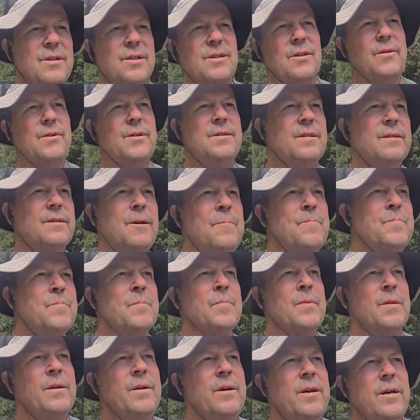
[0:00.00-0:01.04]
So it's a
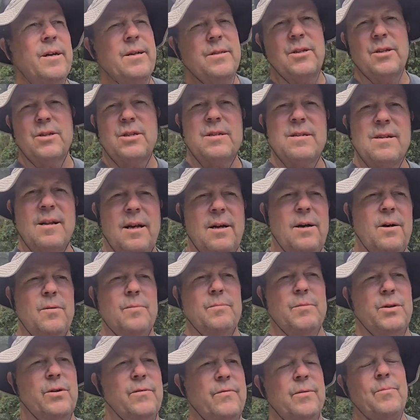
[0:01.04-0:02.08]
slow
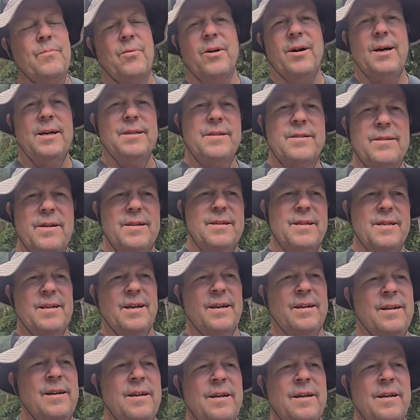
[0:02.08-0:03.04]
moving process